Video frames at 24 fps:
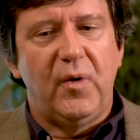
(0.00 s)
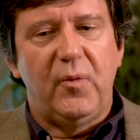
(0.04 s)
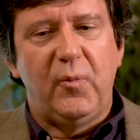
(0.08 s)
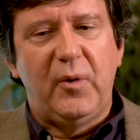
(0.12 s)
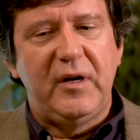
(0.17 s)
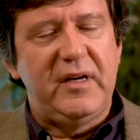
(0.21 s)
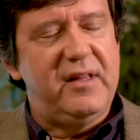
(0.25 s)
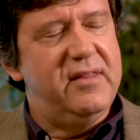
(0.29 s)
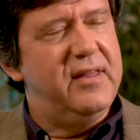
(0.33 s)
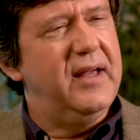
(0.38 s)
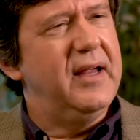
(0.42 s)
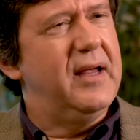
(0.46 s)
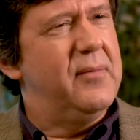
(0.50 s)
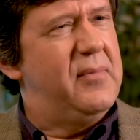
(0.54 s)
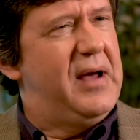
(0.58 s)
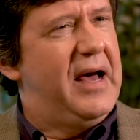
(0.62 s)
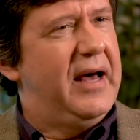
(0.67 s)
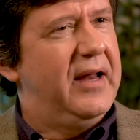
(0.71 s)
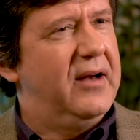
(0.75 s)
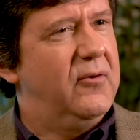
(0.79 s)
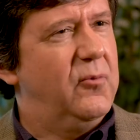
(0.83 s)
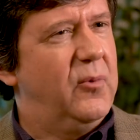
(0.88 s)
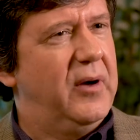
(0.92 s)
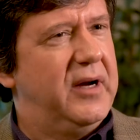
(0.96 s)
when you think
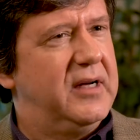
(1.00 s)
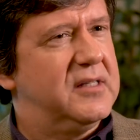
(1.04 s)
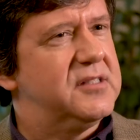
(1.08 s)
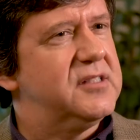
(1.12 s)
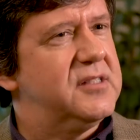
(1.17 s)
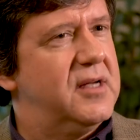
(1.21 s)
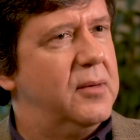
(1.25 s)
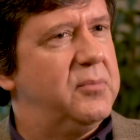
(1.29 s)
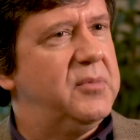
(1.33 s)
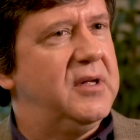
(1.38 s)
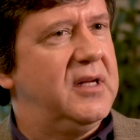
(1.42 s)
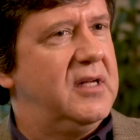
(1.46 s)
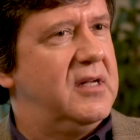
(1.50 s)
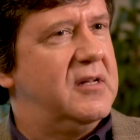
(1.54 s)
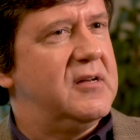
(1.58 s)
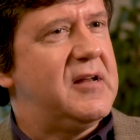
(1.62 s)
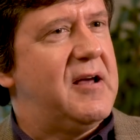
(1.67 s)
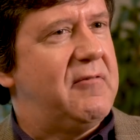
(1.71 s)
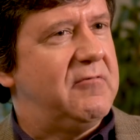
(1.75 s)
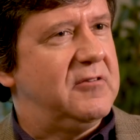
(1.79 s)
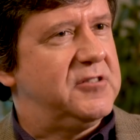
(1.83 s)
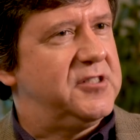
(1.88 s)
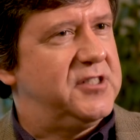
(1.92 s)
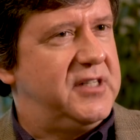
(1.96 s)
about it, when it's something you've
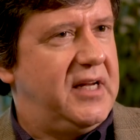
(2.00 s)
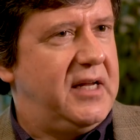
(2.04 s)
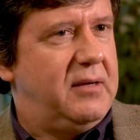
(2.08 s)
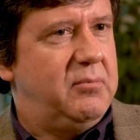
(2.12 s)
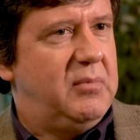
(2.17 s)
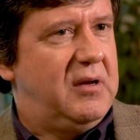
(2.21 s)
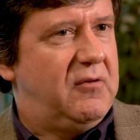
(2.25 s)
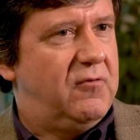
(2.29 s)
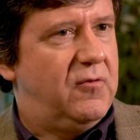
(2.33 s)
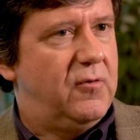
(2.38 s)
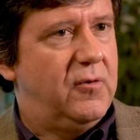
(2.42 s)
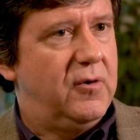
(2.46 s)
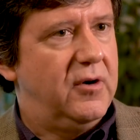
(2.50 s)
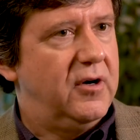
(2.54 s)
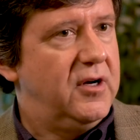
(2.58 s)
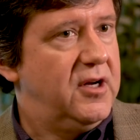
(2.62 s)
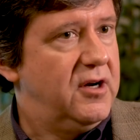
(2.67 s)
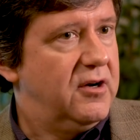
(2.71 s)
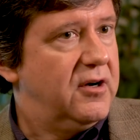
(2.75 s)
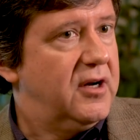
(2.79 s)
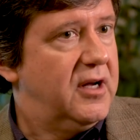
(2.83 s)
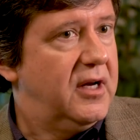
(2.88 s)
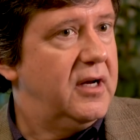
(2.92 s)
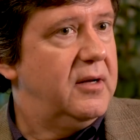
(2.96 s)
never seen before,
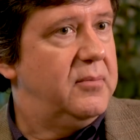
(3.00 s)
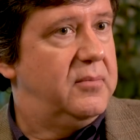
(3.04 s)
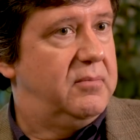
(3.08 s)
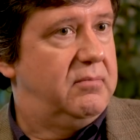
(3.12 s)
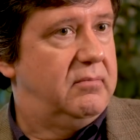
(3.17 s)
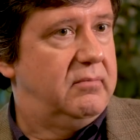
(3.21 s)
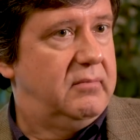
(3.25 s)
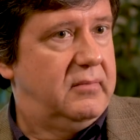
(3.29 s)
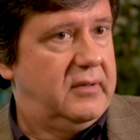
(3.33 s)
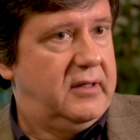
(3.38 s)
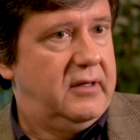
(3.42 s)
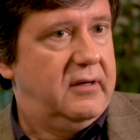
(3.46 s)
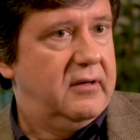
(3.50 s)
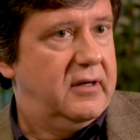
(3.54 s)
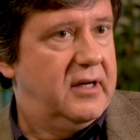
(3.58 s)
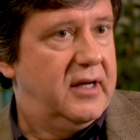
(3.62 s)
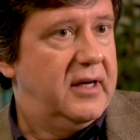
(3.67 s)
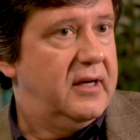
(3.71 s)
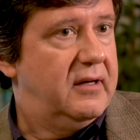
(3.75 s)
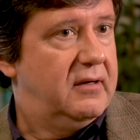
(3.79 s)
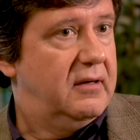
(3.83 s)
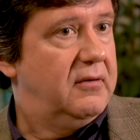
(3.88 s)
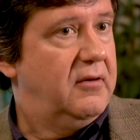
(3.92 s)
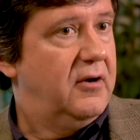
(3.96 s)
you're gonna
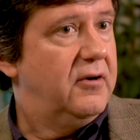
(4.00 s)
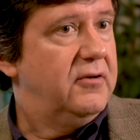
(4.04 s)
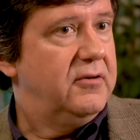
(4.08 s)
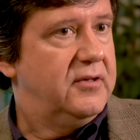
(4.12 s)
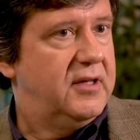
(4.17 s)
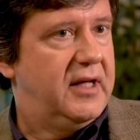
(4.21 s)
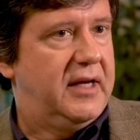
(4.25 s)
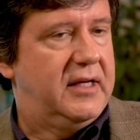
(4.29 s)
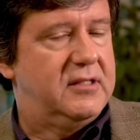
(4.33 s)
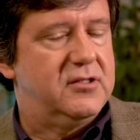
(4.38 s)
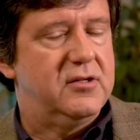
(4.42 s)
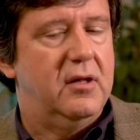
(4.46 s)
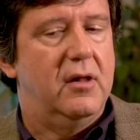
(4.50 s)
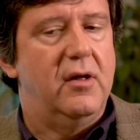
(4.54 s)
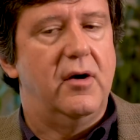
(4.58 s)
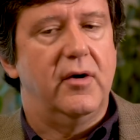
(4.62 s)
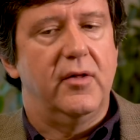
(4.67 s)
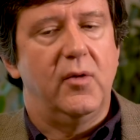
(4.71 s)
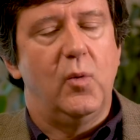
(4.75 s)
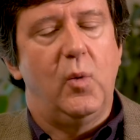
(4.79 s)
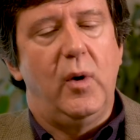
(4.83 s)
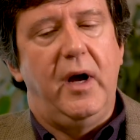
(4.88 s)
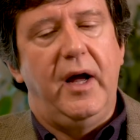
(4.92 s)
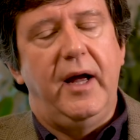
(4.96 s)
learn things
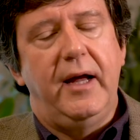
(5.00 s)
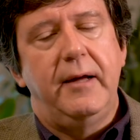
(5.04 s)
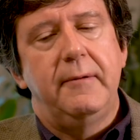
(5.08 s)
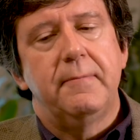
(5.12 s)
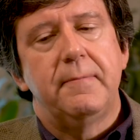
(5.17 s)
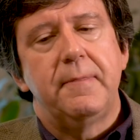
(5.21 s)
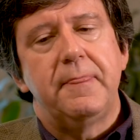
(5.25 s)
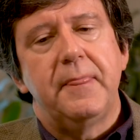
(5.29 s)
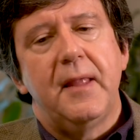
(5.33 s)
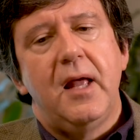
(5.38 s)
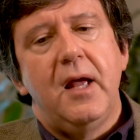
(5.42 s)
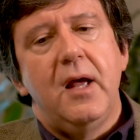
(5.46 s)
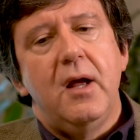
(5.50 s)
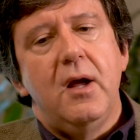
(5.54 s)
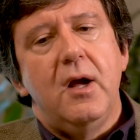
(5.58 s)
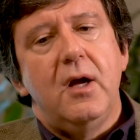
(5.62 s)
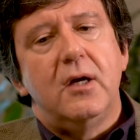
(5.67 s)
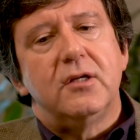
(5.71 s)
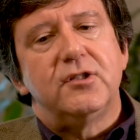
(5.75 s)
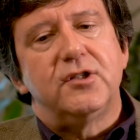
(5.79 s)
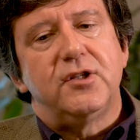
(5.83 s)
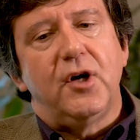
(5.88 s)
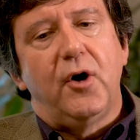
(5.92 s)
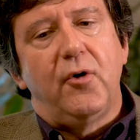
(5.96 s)
along the way.
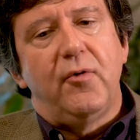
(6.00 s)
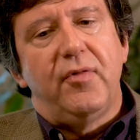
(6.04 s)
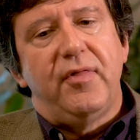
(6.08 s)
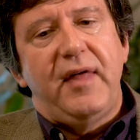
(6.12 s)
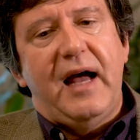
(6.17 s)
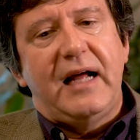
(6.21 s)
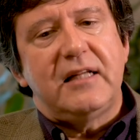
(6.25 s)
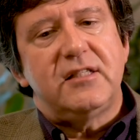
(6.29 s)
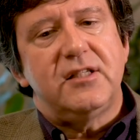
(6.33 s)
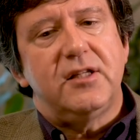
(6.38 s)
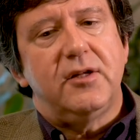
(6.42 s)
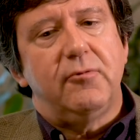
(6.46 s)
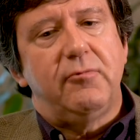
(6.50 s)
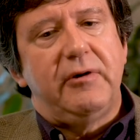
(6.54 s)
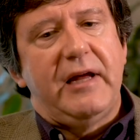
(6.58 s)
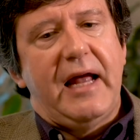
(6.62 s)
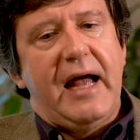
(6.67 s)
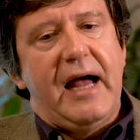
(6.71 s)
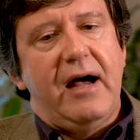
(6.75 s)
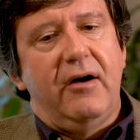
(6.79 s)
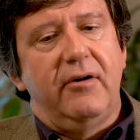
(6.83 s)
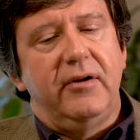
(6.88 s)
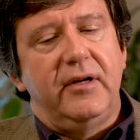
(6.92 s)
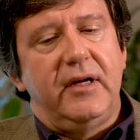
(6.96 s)
So that's the
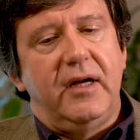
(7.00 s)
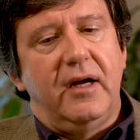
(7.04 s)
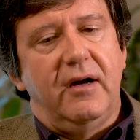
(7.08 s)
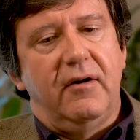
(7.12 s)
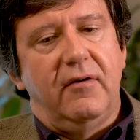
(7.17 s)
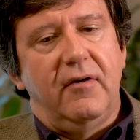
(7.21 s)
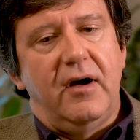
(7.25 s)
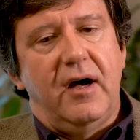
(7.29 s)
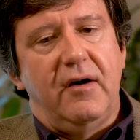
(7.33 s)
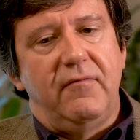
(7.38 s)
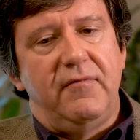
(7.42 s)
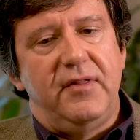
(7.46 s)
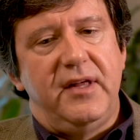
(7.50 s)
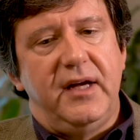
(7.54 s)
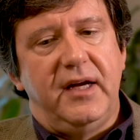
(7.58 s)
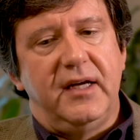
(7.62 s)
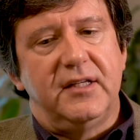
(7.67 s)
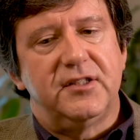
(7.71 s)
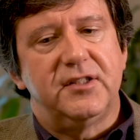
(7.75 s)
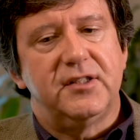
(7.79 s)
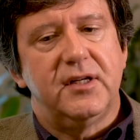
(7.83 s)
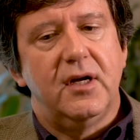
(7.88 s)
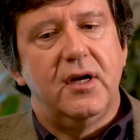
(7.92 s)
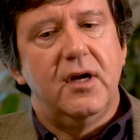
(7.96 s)
reality of
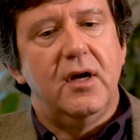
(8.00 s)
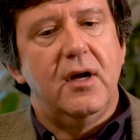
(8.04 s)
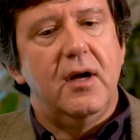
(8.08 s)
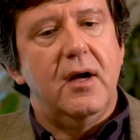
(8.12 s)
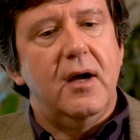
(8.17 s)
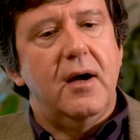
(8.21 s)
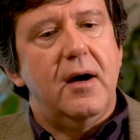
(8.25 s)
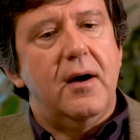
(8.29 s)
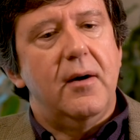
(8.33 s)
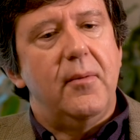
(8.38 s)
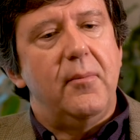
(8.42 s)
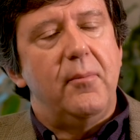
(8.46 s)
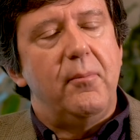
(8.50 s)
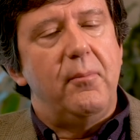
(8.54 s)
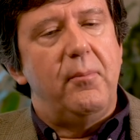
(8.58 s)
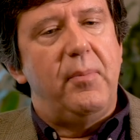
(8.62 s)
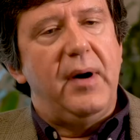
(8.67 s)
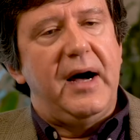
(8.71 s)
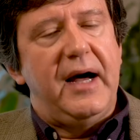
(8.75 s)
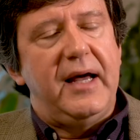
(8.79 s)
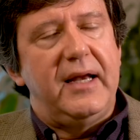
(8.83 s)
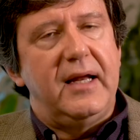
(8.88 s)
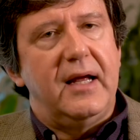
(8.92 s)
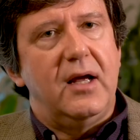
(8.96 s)
this.
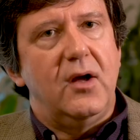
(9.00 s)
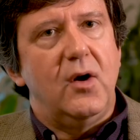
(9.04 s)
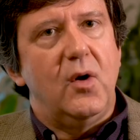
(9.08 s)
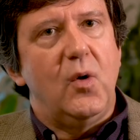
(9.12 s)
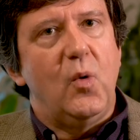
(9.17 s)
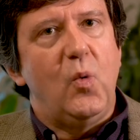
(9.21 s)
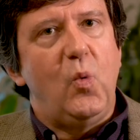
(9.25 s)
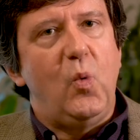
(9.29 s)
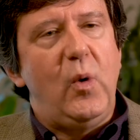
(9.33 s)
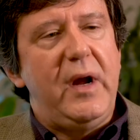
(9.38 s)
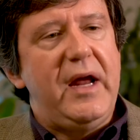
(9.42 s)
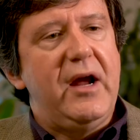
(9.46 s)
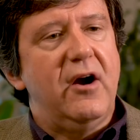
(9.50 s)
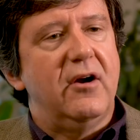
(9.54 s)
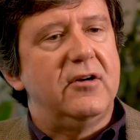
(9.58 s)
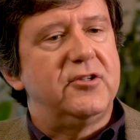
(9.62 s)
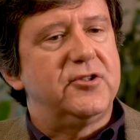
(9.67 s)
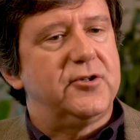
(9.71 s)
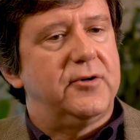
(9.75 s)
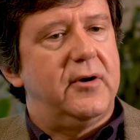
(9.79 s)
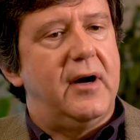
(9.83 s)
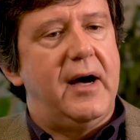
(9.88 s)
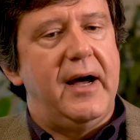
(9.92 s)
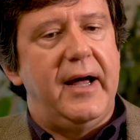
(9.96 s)
But we are
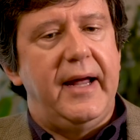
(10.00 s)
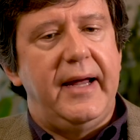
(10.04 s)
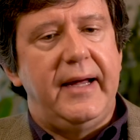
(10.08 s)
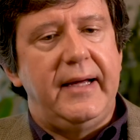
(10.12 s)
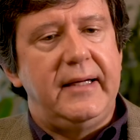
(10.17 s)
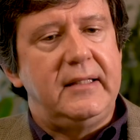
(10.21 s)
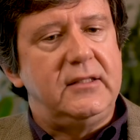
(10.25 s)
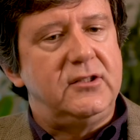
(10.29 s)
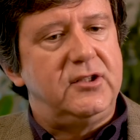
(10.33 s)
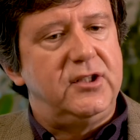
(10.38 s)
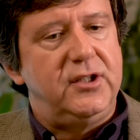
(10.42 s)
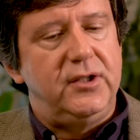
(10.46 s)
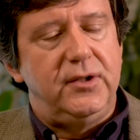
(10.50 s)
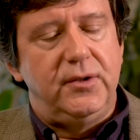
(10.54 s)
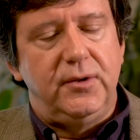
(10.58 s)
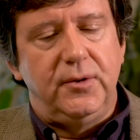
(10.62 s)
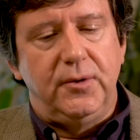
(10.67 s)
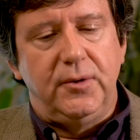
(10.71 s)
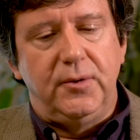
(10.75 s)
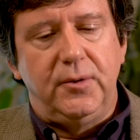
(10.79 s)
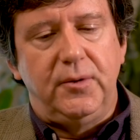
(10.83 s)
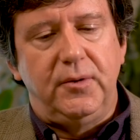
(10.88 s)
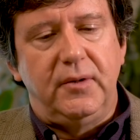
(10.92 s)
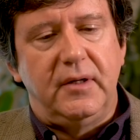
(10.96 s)
trying
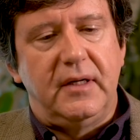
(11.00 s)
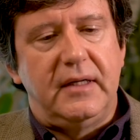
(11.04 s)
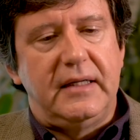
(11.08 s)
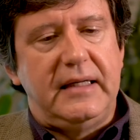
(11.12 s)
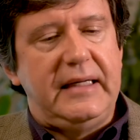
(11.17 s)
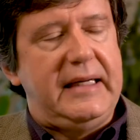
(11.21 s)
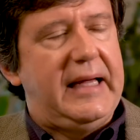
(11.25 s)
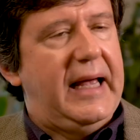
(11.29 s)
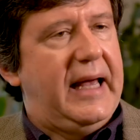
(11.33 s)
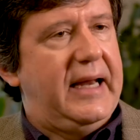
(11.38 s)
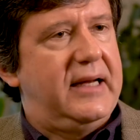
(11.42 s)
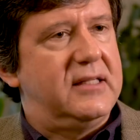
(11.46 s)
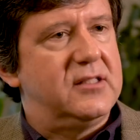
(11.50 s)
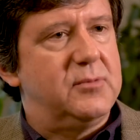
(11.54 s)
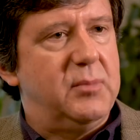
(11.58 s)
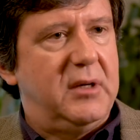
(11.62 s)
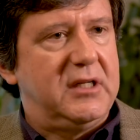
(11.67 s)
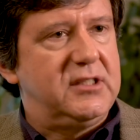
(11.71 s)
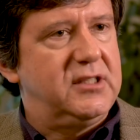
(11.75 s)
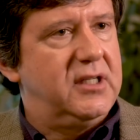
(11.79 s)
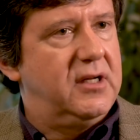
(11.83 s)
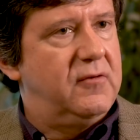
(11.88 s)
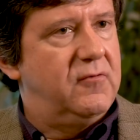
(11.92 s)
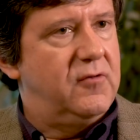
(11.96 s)
to get as
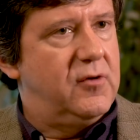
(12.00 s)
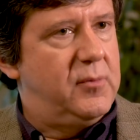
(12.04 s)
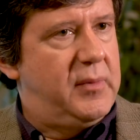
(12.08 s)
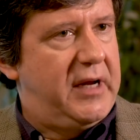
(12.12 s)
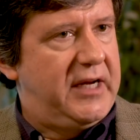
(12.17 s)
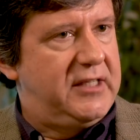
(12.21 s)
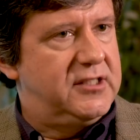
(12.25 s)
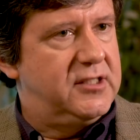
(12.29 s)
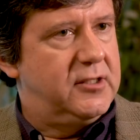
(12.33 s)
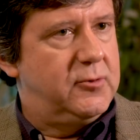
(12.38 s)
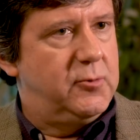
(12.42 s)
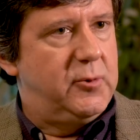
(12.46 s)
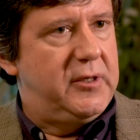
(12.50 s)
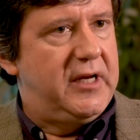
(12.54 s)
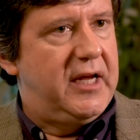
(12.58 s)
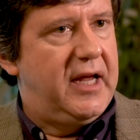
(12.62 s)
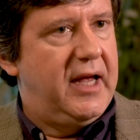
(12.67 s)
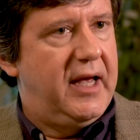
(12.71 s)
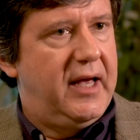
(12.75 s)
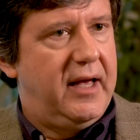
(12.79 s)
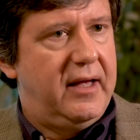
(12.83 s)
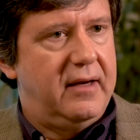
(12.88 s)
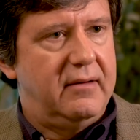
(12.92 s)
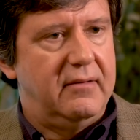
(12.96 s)
much information we
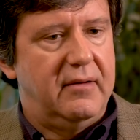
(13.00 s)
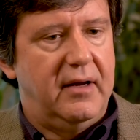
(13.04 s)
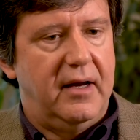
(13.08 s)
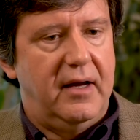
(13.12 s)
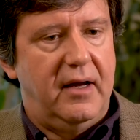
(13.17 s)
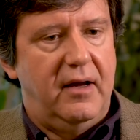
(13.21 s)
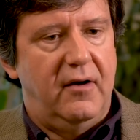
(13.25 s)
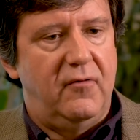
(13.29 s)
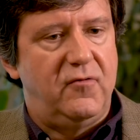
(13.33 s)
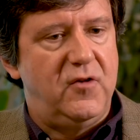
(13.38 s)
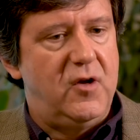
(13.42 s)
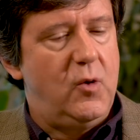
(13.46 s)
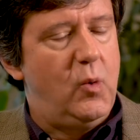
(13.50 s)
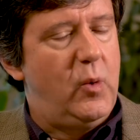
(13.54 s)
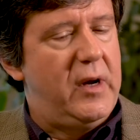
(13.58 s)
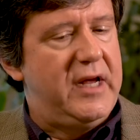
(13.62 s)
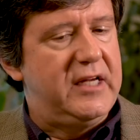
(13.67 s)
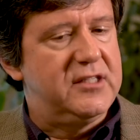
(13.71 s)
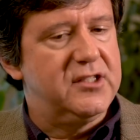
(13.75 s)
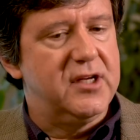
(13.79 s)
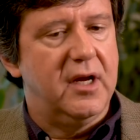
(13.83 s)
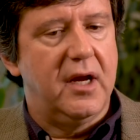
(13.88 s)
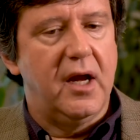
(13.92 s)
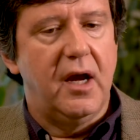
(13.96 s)
can. A few weeks